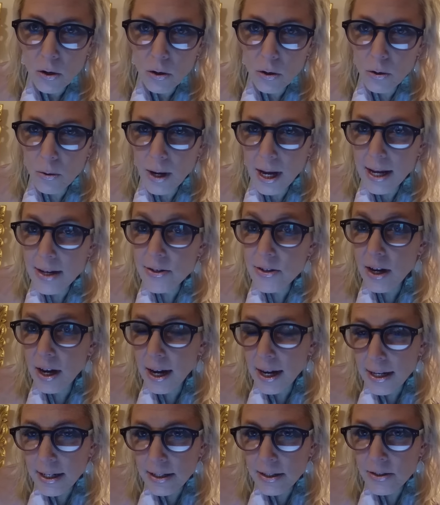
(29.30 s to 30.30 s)
who has a
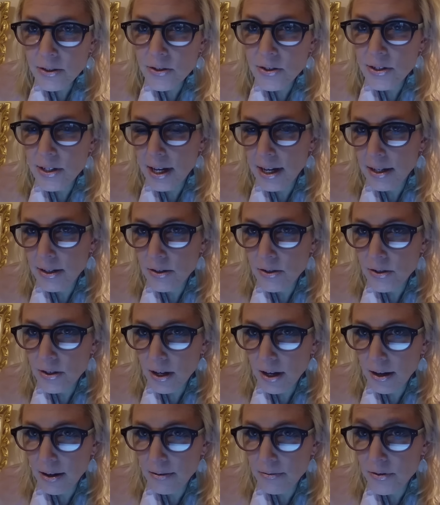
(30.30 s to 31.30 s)
heightened sense
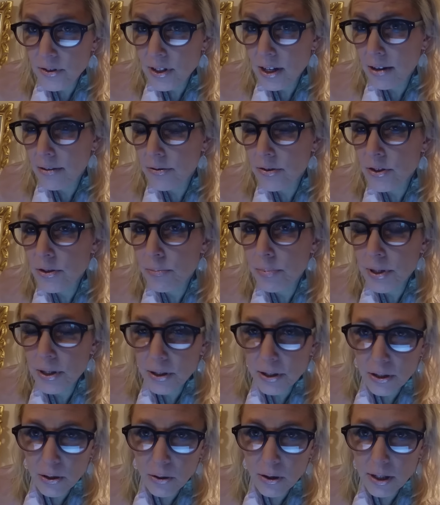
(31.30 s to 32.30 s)
of self
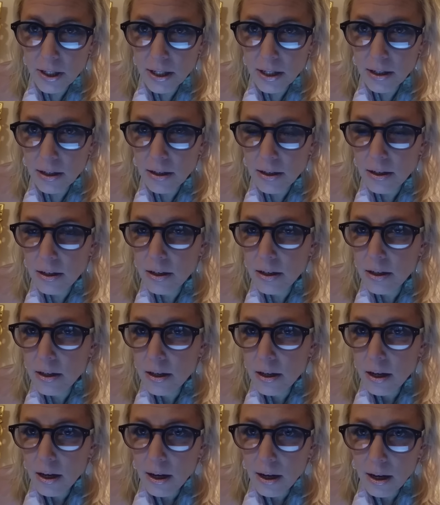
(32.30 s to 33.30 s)
superiority,
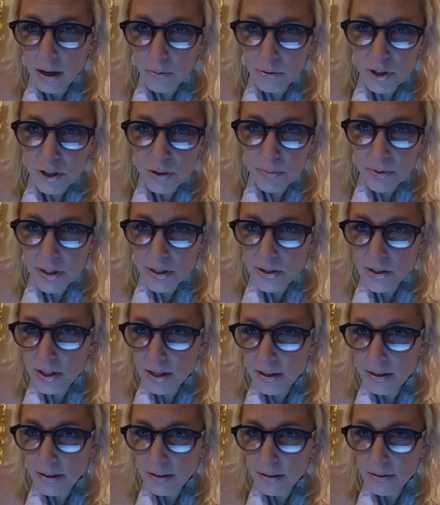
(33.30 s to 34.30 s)
uh, which means
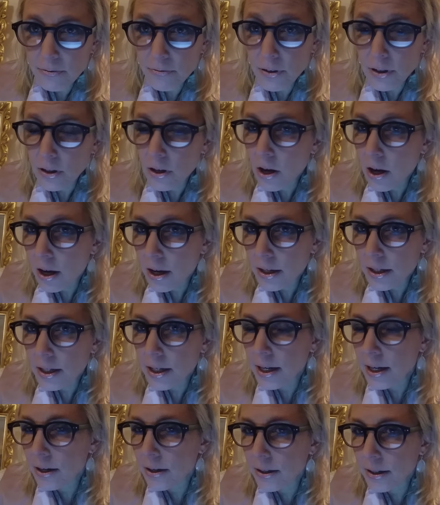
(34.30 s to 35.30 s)
they feel
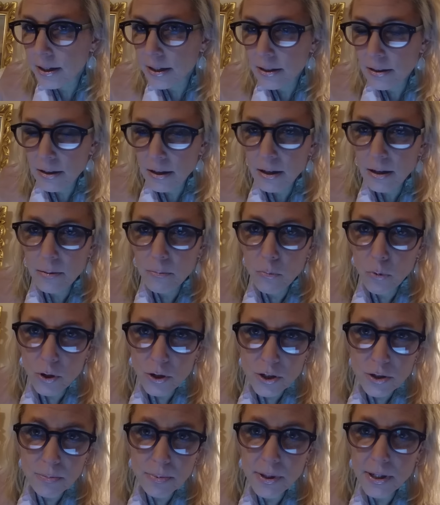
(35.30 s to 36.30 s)
haughty, arrogant, more
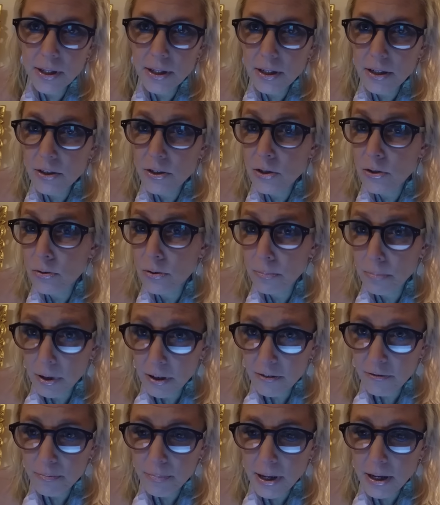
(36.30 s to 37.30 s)
superior to
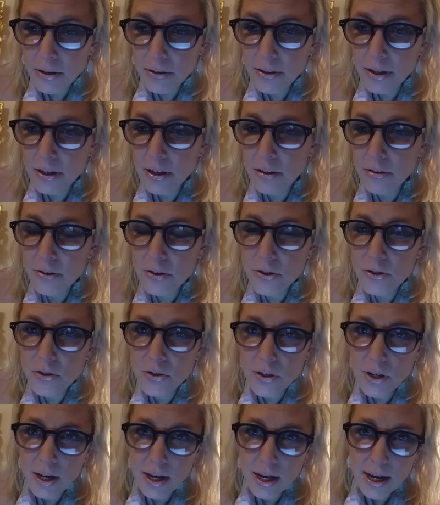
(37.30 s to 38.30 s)
above, better than
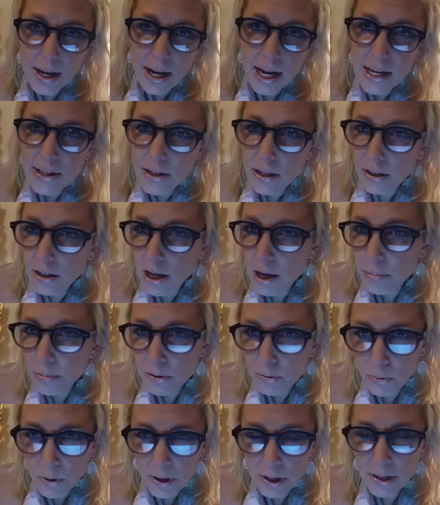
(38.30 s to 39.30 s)
others, and then
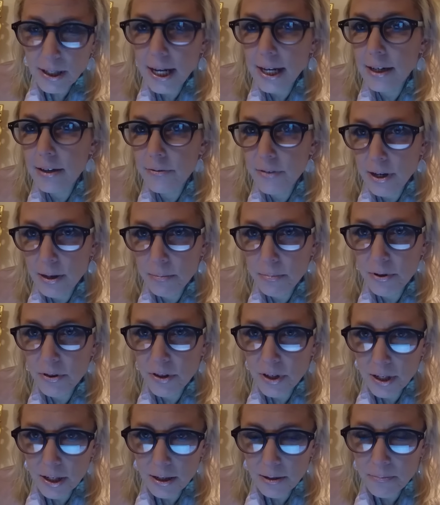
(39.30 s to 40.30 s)
coupled with a lack of
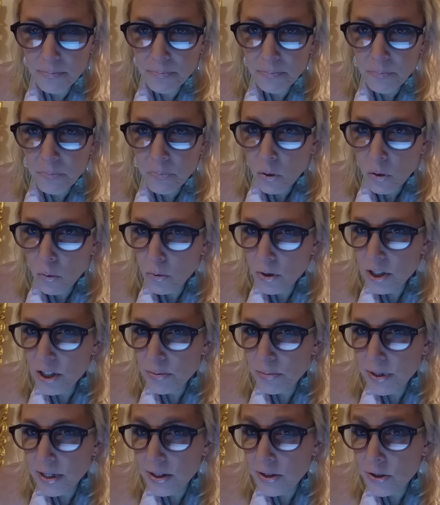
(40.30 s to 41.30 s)
empathy,
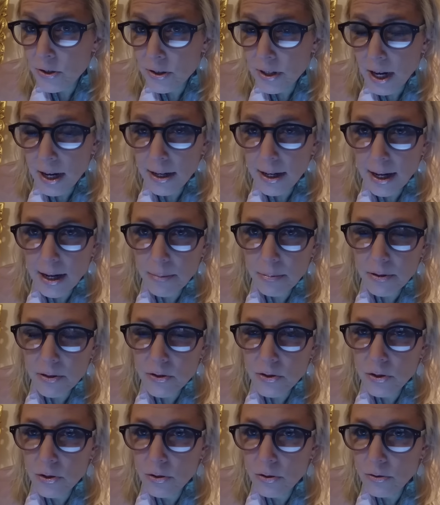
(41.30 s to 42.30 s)
which means they're not able
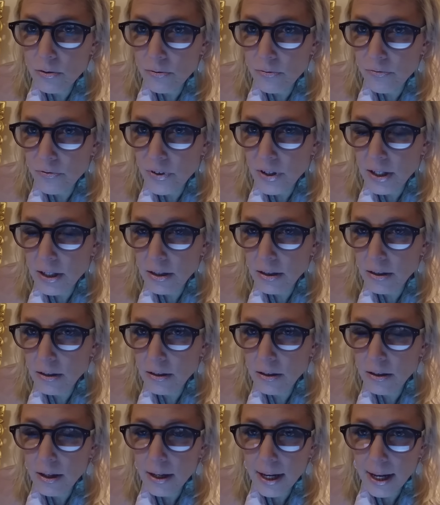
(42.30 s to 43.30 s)
to
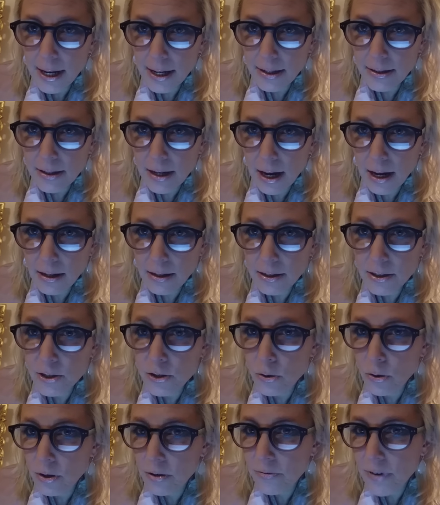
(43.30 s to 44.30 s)
feel, acknowledge,
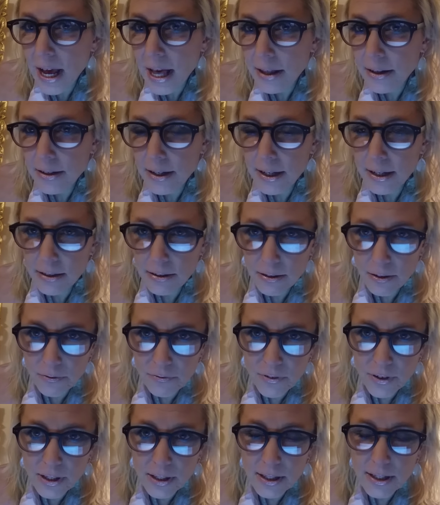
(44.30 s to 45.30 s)
or validate the
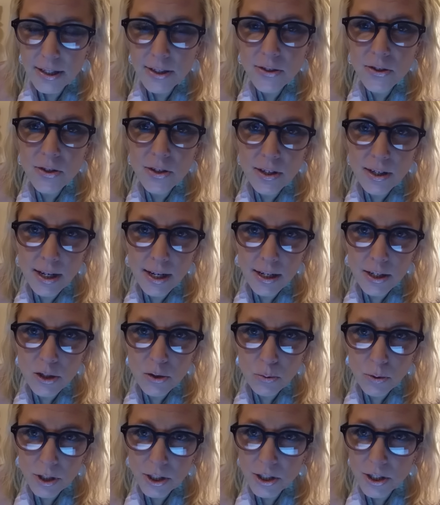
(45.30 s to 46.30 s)
feelings,
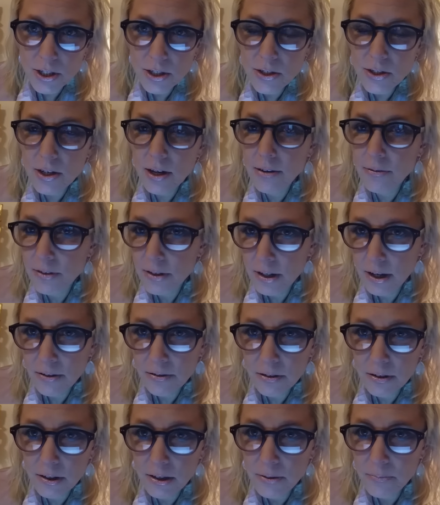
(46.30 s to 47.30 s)
needs, wishes of
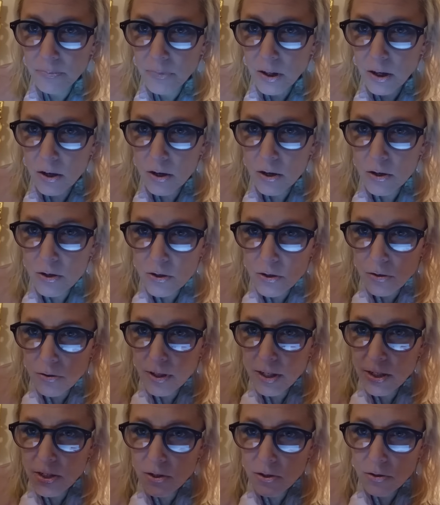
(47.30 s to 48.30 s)
another. So
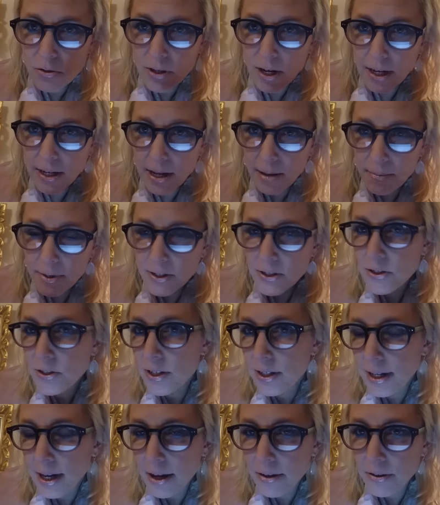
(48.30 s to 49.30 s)
these two dynamics
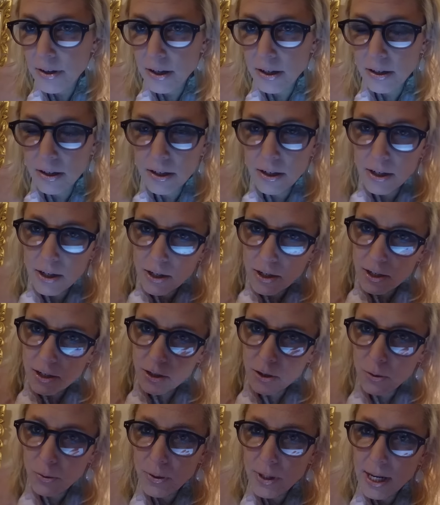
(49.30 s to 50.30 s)
together
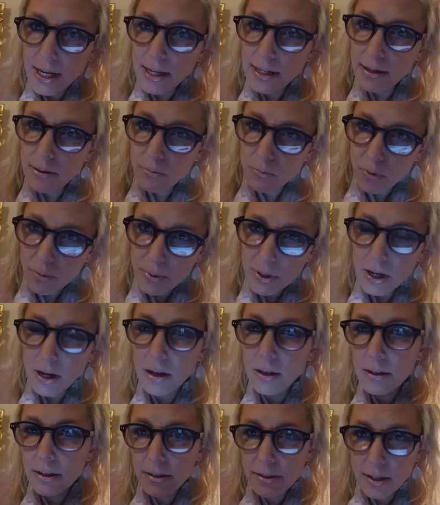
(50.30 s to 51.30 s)
create what we
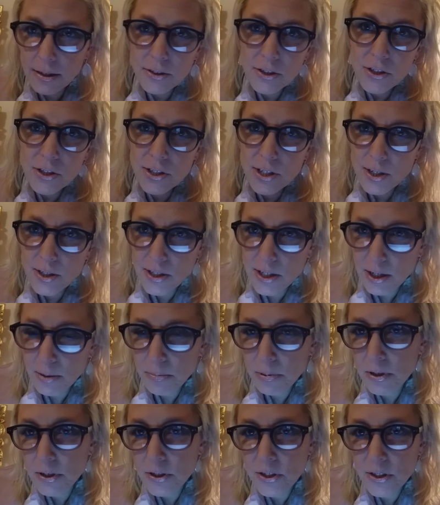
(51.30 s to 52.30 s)
call a
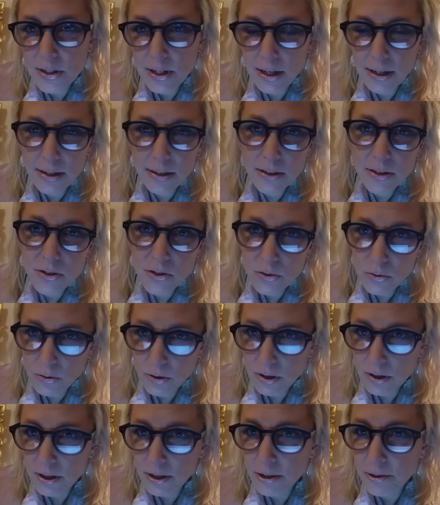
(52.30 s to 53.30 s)
narcissistic personality
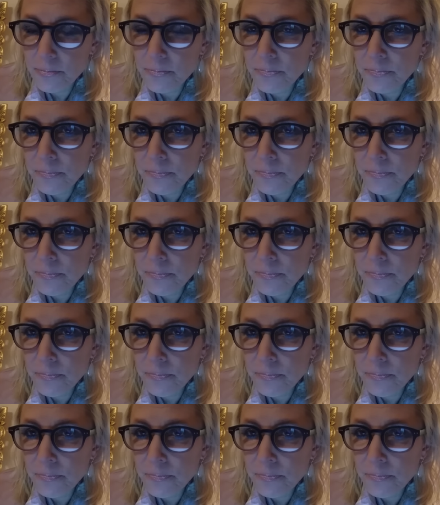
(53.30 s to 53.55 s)
disorder.